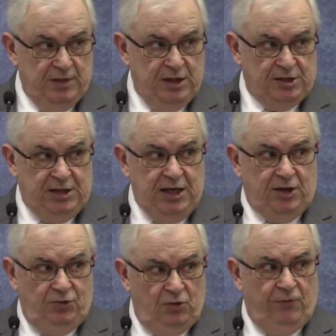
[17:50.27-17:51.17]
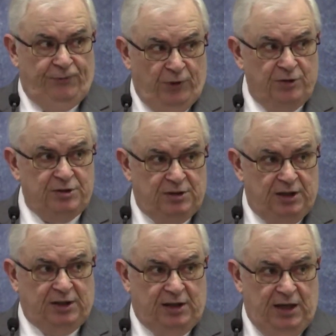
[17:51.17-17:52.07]
Seek you first
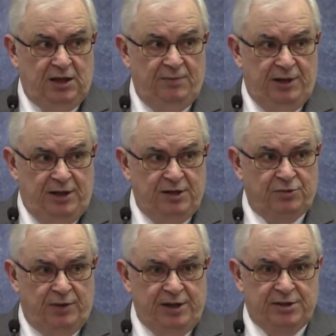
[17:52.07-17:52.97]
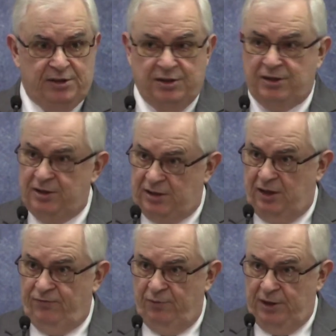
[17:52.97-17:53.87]
the kingdom and his righteousness. Does this
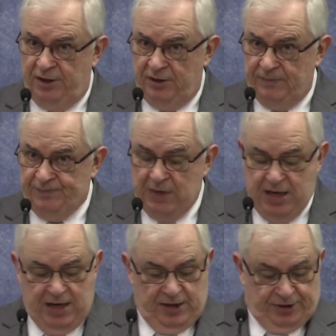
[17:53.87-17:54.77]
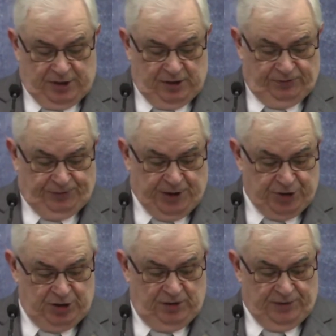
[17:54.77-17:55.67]
sound familiar? The
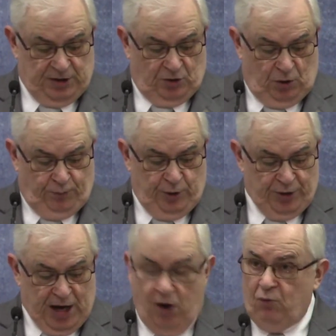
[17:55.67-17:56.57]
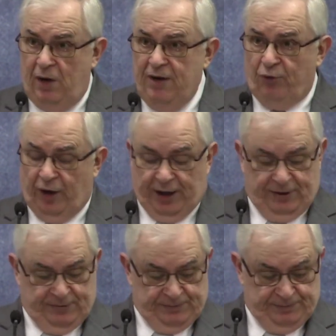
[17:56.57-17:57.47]
confession of our hope without wavering.
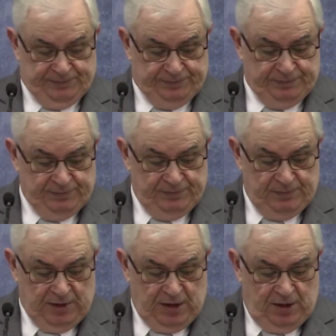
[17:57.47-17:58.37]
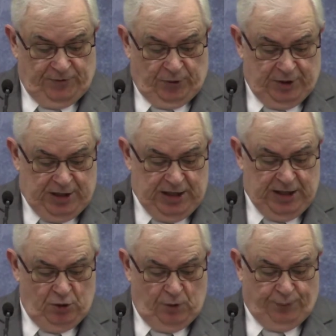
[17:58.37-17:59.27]
For he
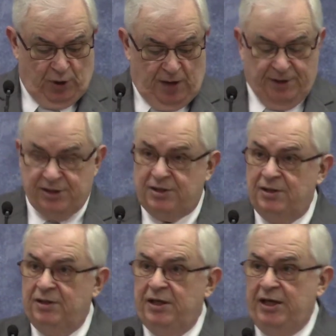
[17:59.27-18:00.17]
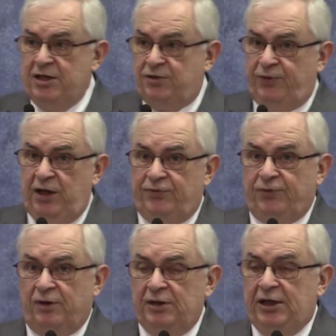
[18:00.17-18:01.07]
who promised is
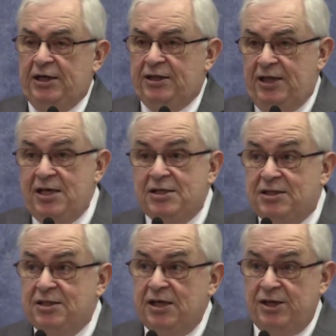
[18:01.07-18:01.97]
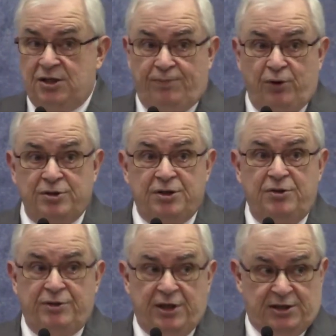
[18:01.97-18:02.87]
faithful. This is the person
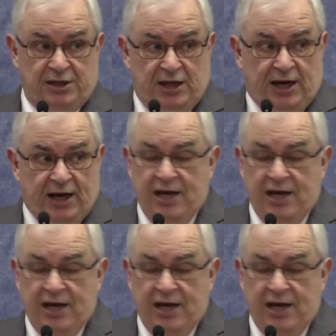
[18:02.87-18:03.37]
who doesn't lie.